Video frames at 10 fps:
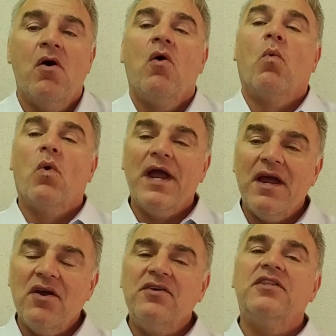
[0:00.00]

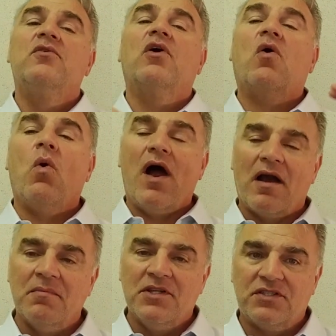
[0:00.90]
Where did the
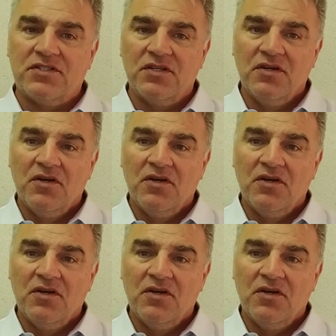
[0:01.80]
requirements